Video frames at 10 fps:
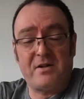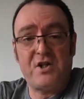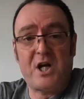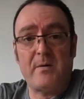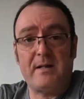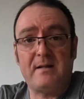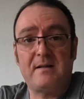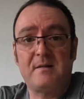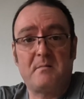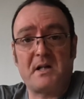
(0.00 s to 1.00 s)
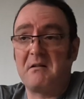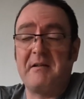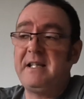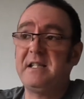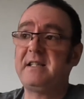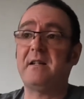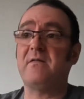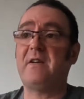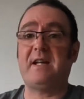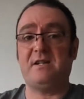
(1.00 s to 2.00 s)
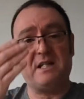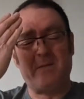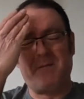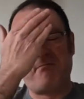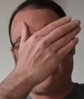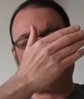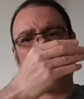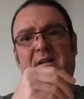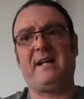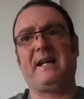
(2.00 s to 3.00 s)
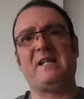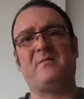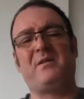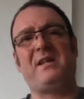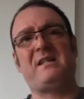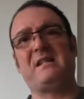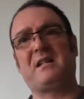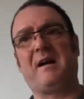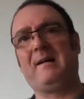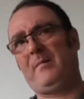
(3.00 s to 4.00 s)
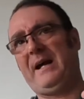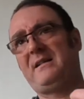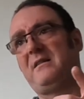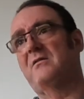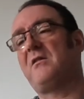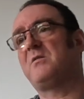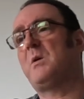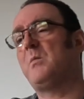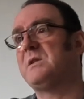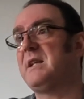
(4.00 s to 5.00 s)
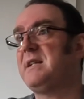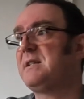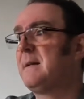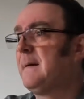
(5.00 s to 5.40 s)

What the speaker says: a Shoei. But it didn't fit. It used to give me massive headaches. But this is going back to, Christ, when was this?